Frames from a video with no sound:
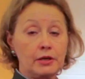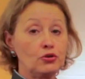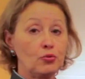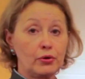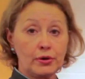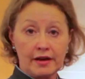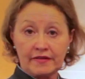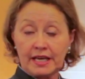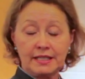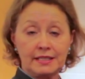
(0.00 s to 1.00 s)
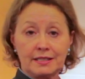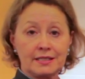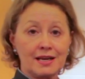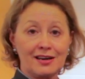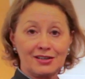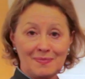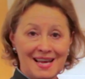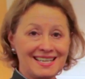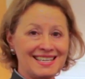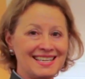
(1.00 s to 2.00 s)
and you won't have any discarded
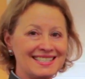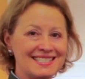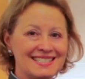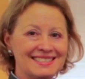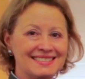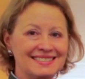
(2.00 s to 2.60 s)
pancakes.